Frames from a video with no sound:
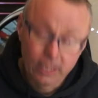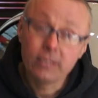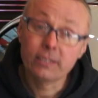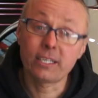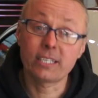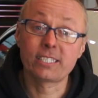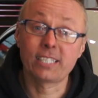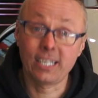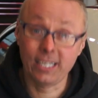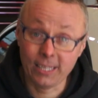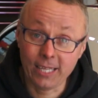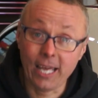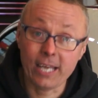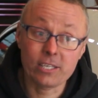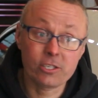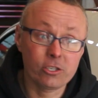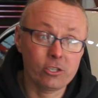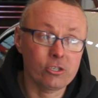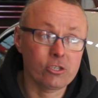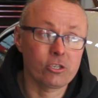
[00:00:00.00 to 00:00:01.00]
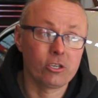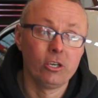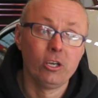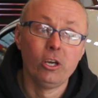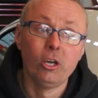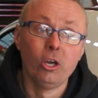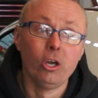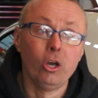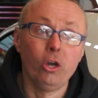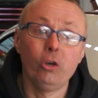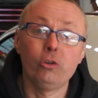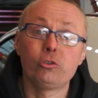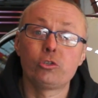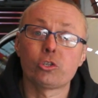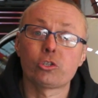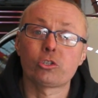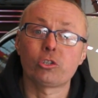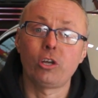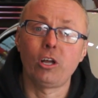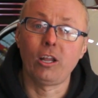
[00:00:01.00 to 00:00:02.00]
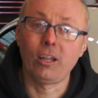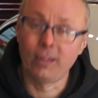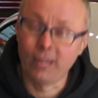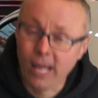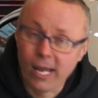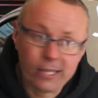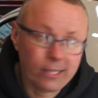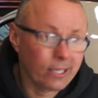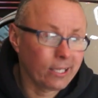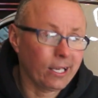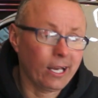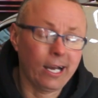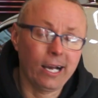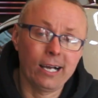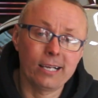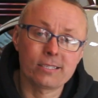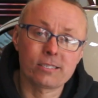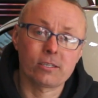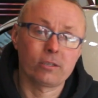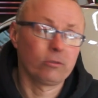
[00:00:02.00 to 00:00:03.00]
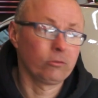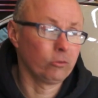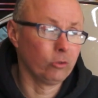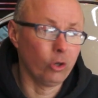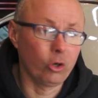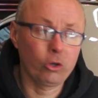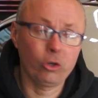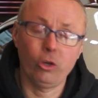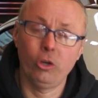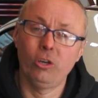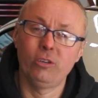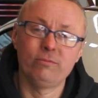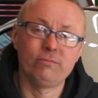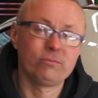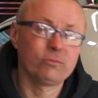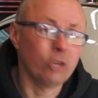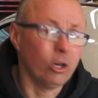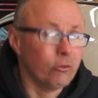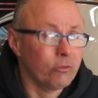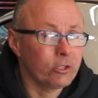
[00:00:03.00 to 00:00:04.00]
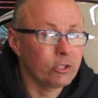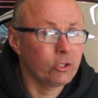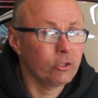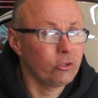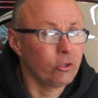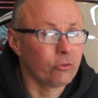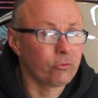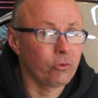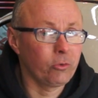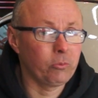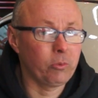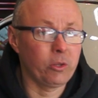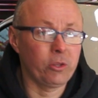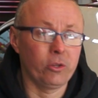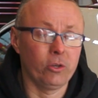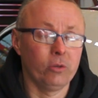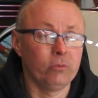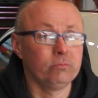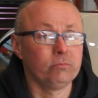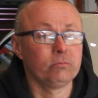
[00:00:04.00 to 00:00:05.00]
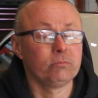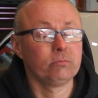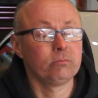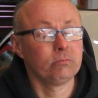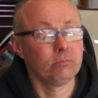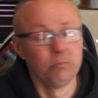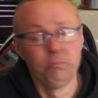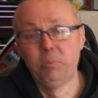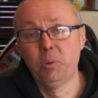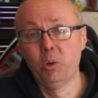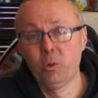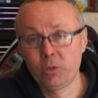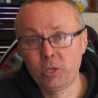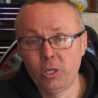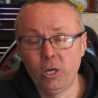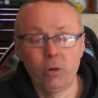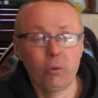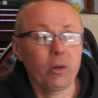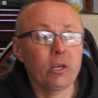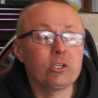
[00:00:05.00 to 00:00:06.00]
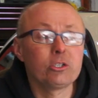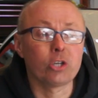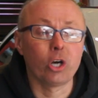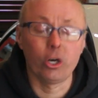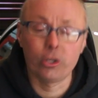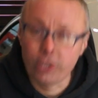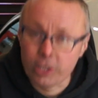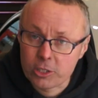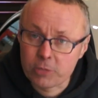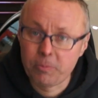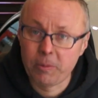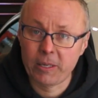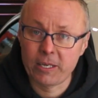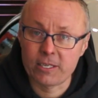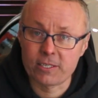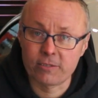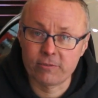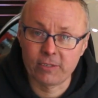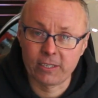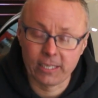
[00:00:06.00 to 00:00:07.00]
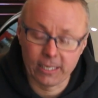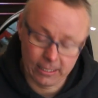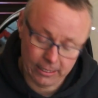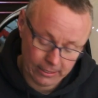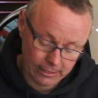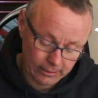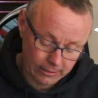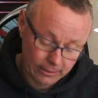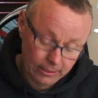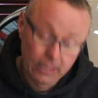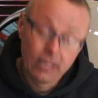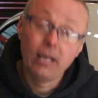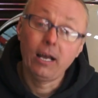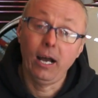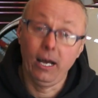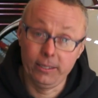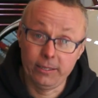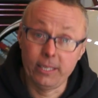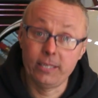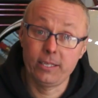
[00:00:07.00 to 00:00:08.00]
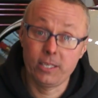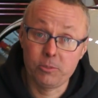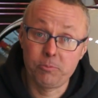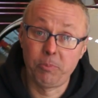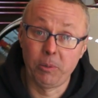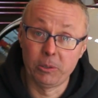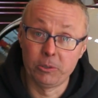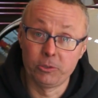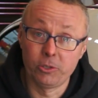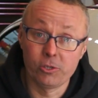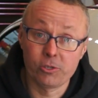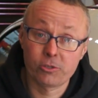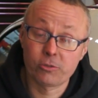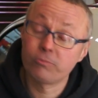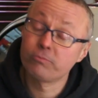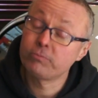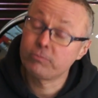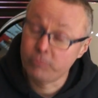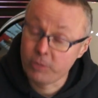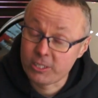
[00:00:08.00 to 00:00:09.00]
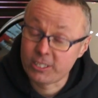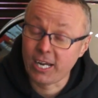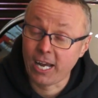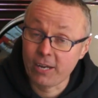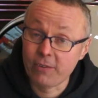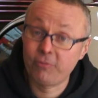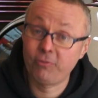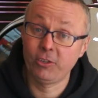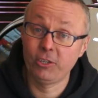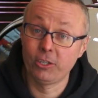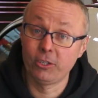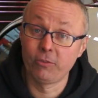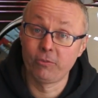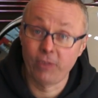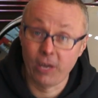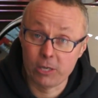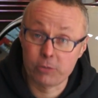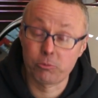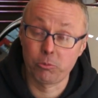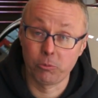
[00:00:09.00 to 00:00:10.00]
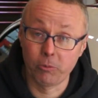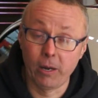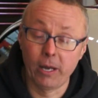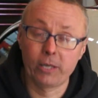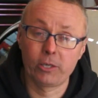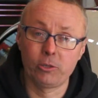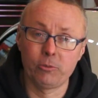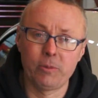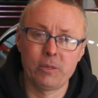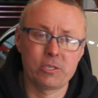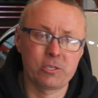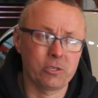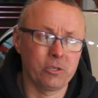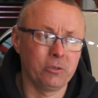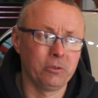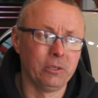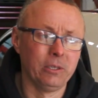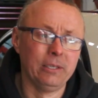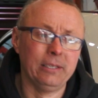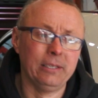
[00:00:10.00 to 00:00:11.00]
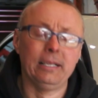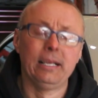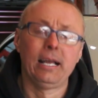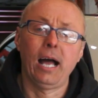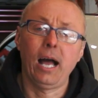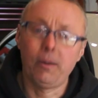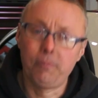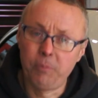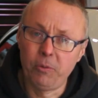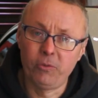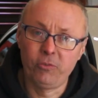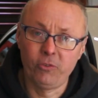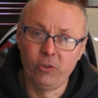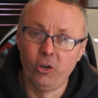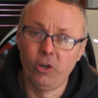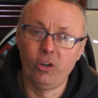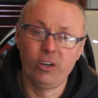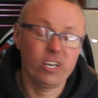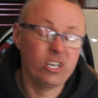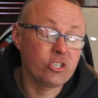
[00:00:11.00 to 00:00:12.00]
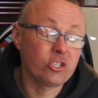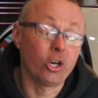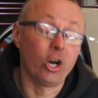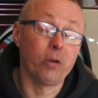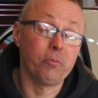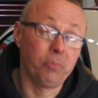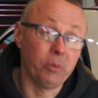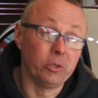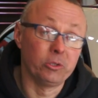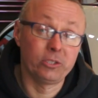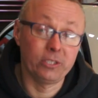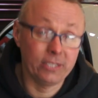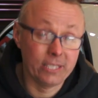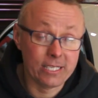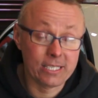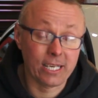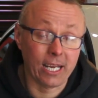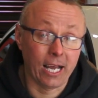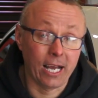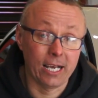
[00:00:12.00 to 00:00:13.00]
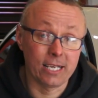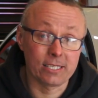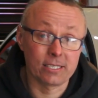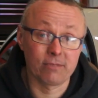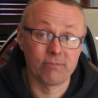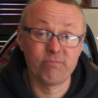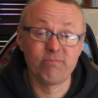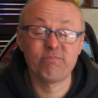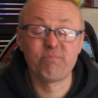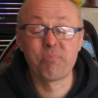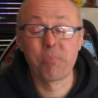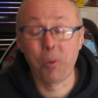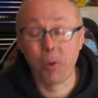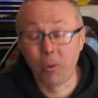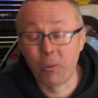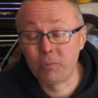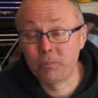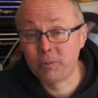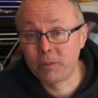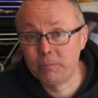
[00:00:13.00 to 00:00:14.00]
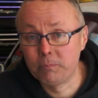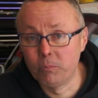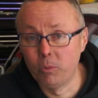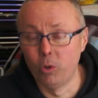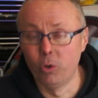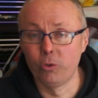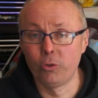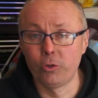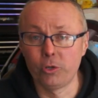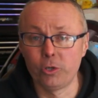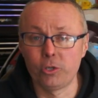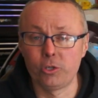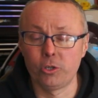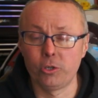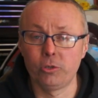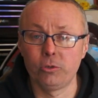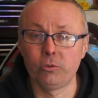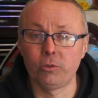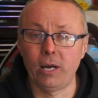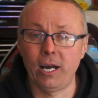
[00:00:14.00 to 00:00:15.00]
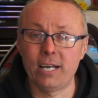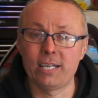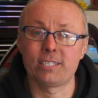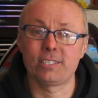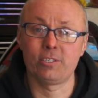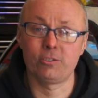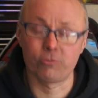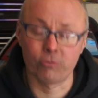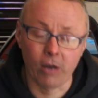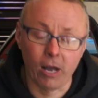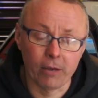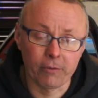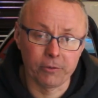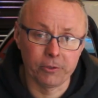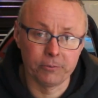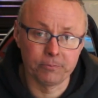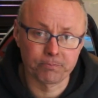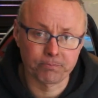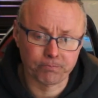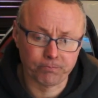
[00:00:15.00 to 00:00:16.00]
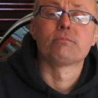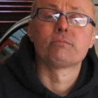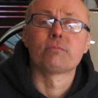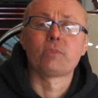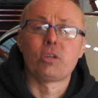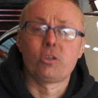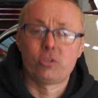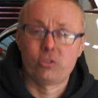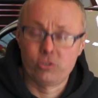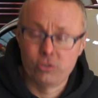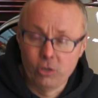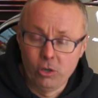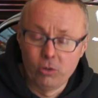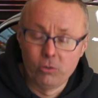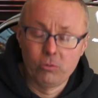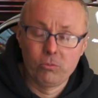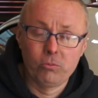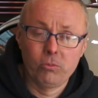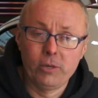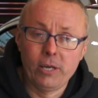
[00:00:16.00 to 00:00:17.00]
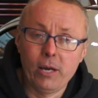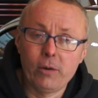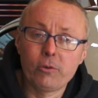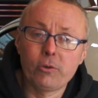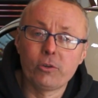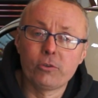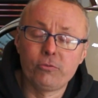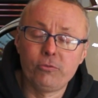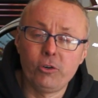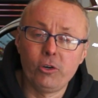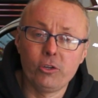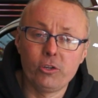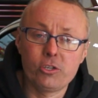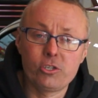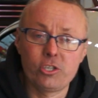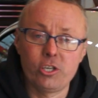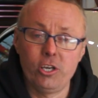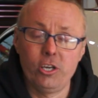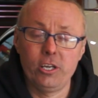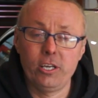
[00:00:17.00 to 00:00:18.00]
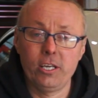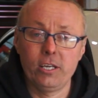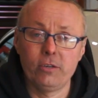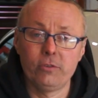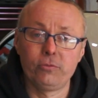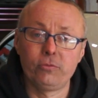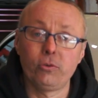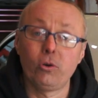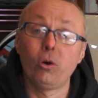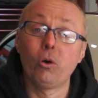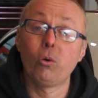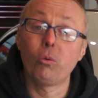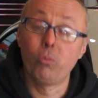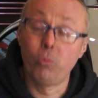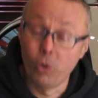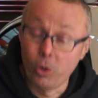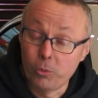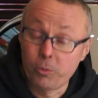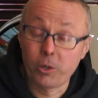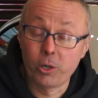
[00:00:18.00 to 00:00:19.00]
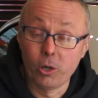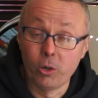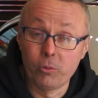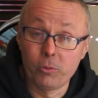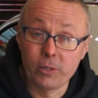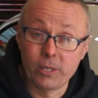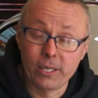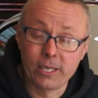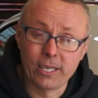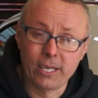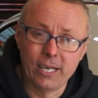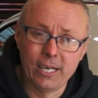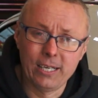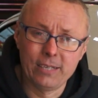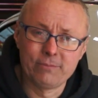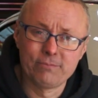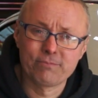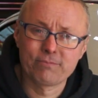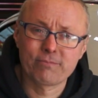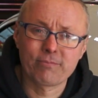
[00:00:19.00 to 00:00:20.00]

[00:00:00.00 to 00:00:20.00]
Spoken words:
There's collectors who just like the cars, look at them, don't really do nothing with them, but you know, enjoy the experience of the car. And then there's builders, which I feel that's where I come into. I prefer and enjoy building these cars probably more than I do actually driving them. So we're now going to follow the journey of where we go with the car.